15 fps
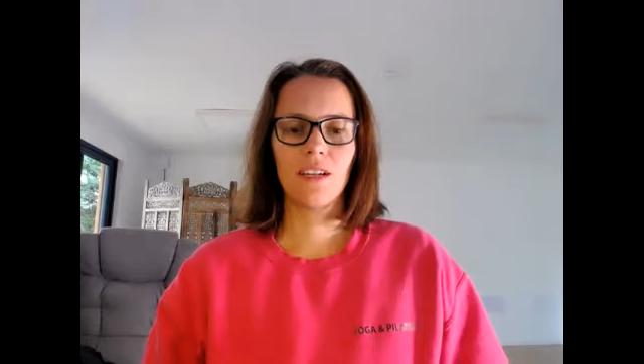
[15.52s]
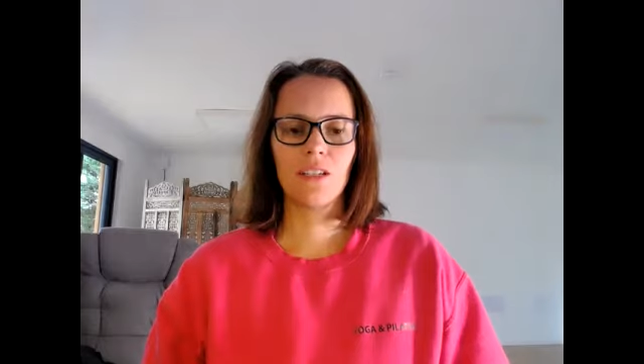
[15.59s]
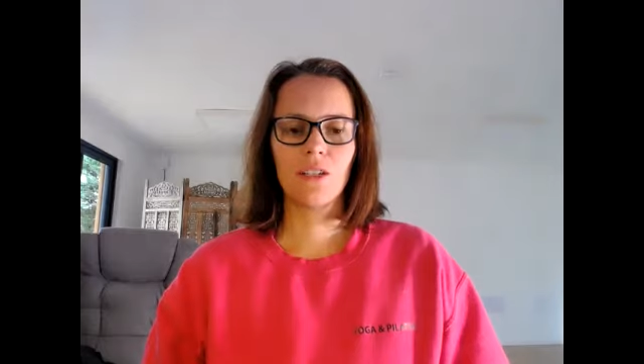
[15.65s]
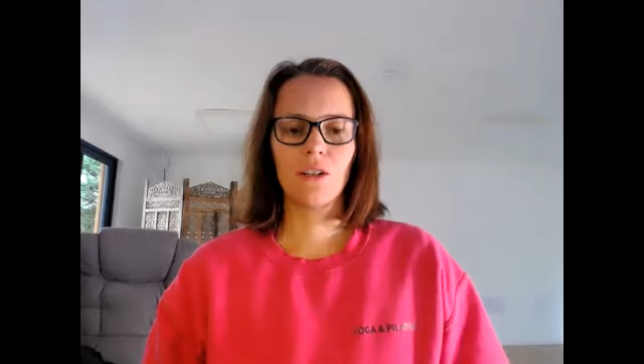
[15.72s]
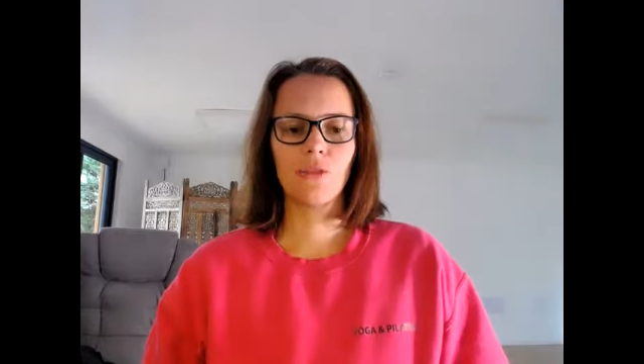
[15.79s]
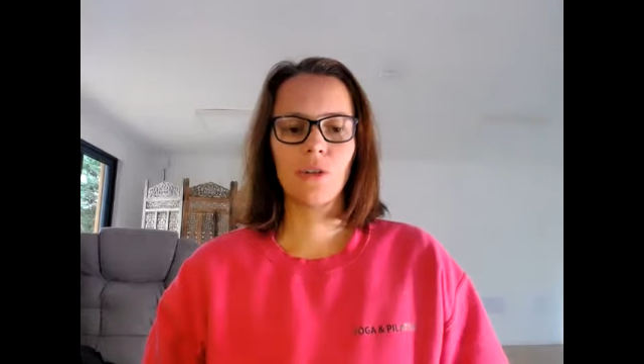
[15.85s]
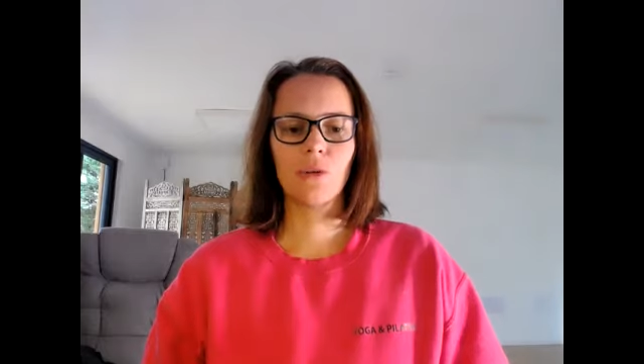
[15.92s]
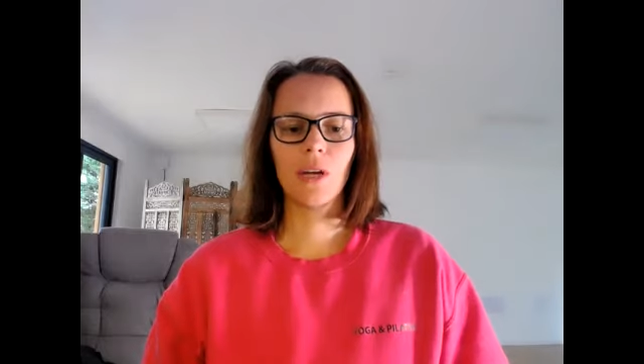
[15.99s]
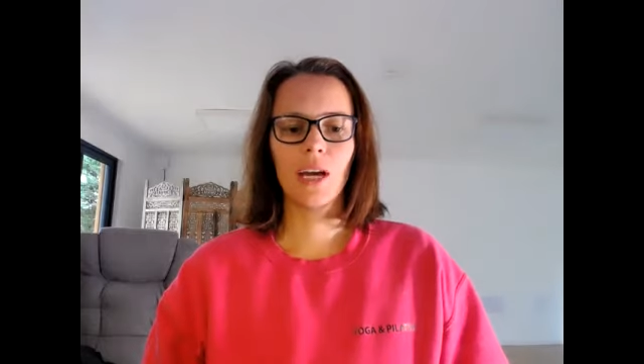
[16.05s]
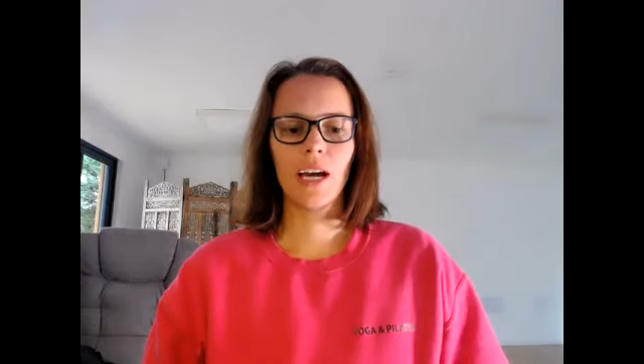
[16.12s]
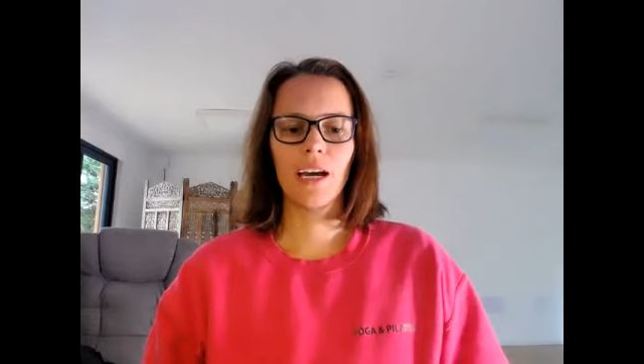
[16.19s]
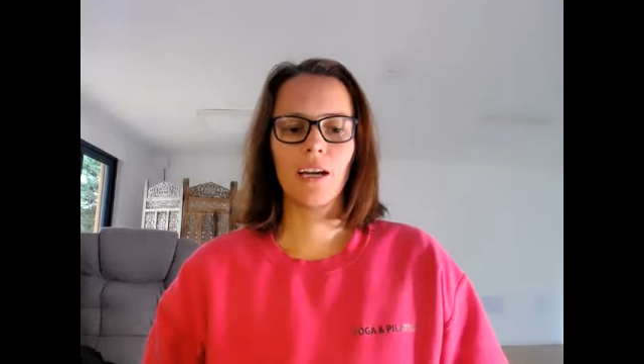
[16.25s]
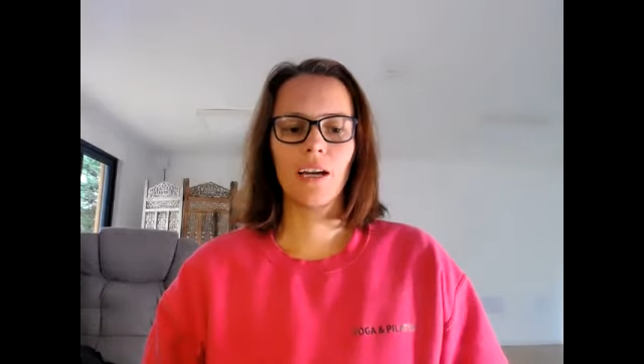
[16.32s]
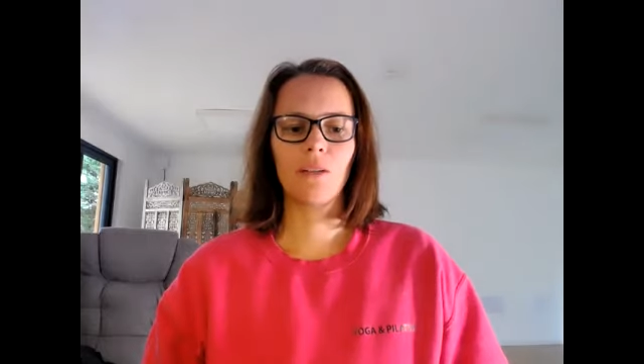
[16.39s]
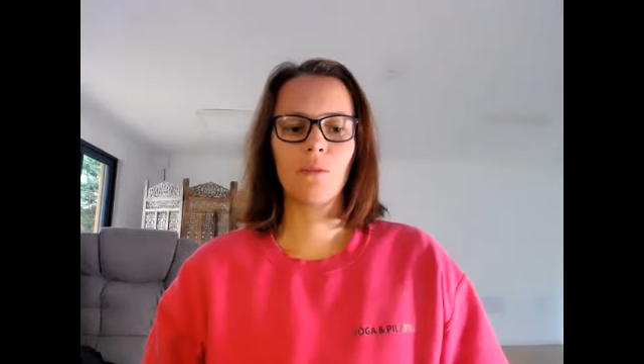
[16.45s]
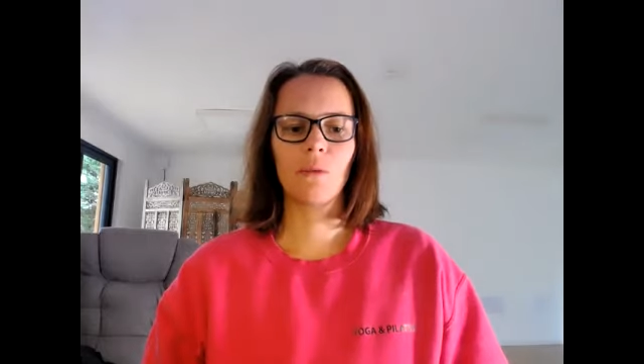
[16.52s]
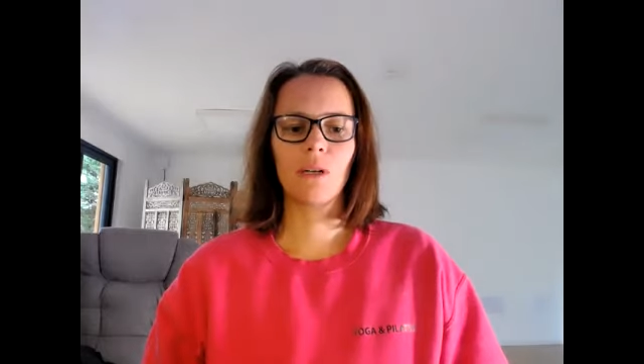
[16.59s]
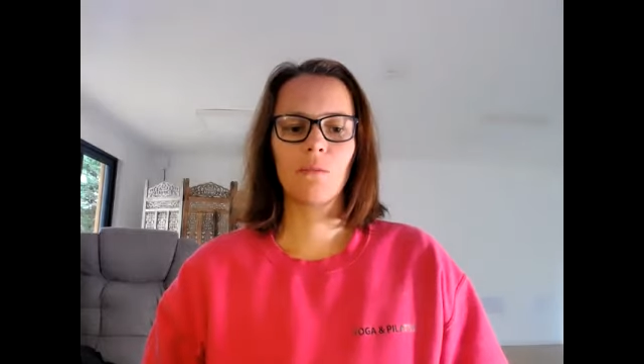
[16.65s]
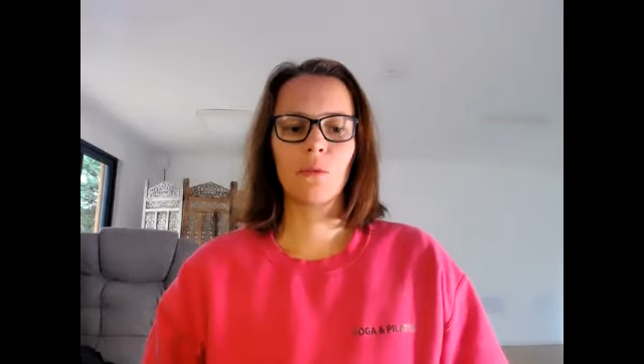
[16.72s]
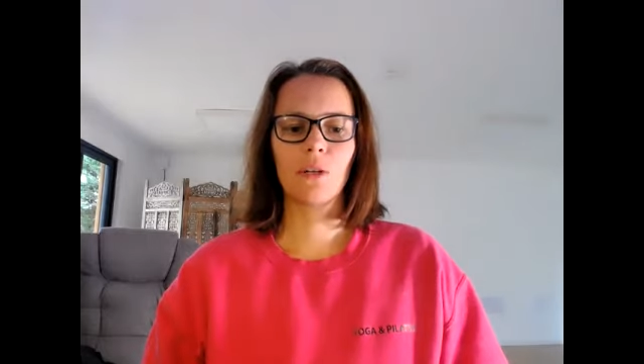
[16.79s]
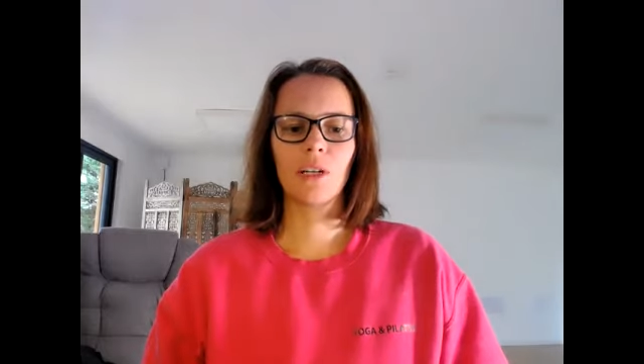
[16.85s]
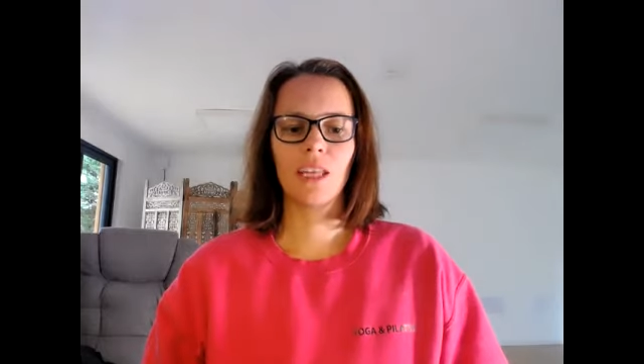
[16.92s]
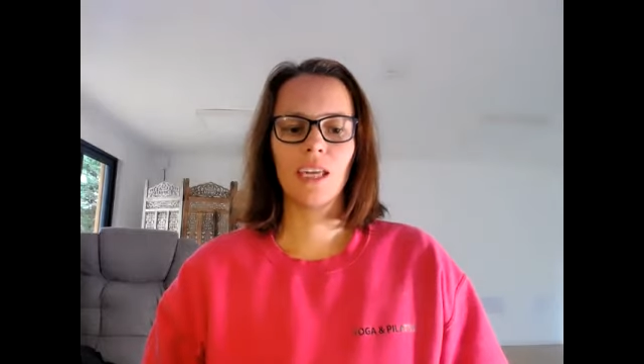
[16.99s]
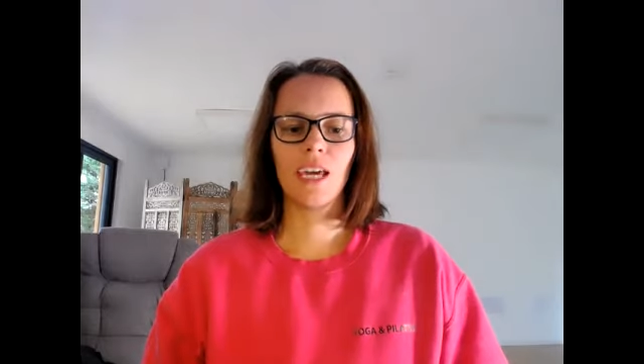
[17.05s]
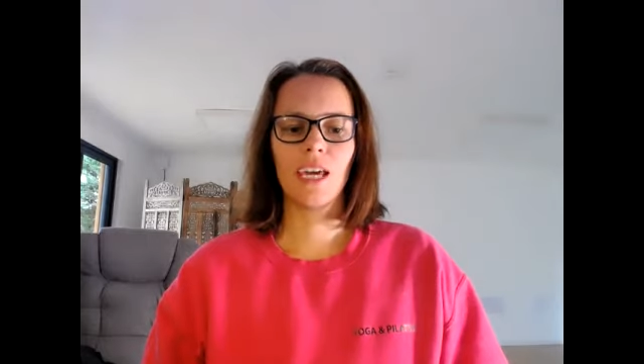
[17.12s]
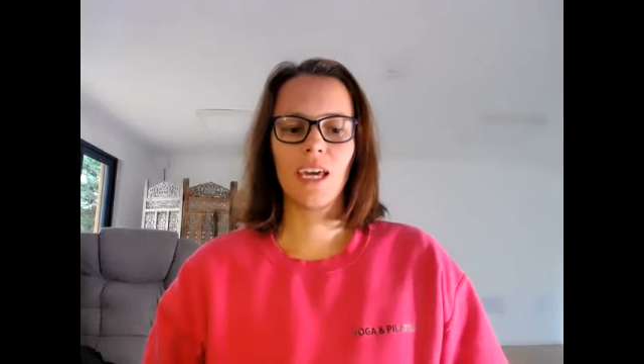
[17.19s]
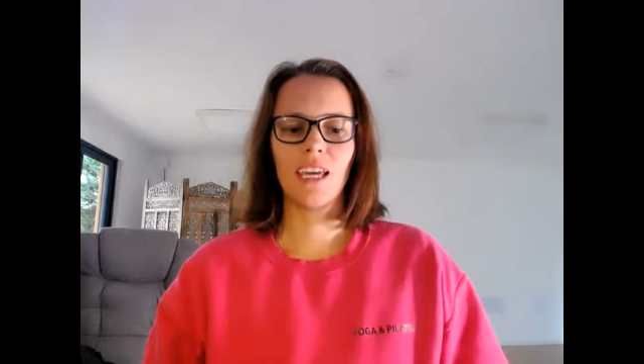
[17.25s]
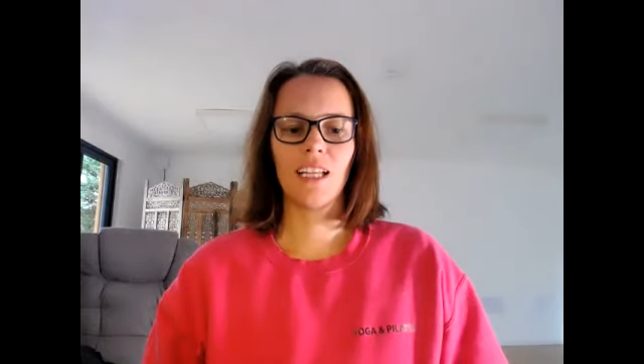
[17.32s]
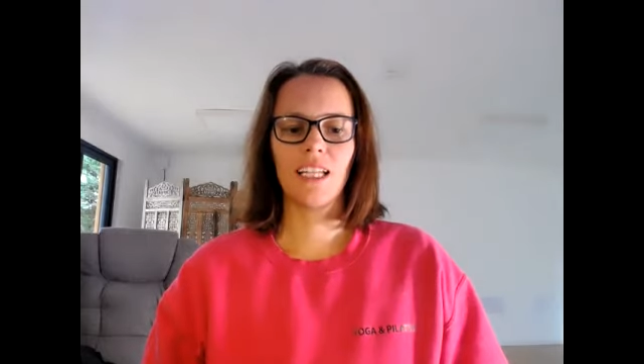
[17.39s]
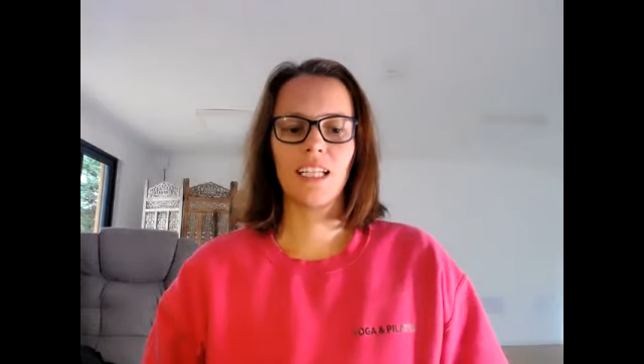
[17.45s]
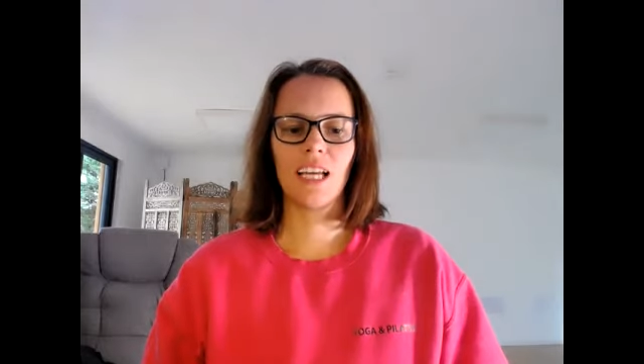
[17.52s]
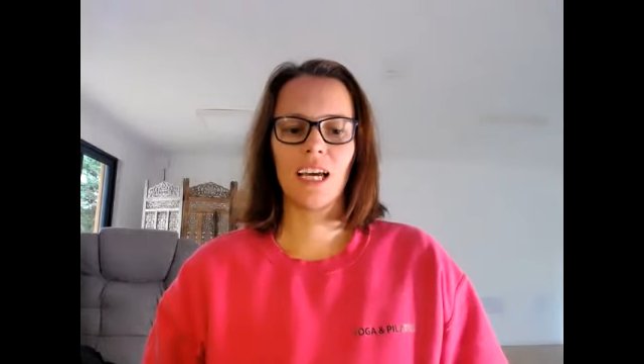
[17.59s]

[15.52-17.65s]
So if you can, we're breathing in and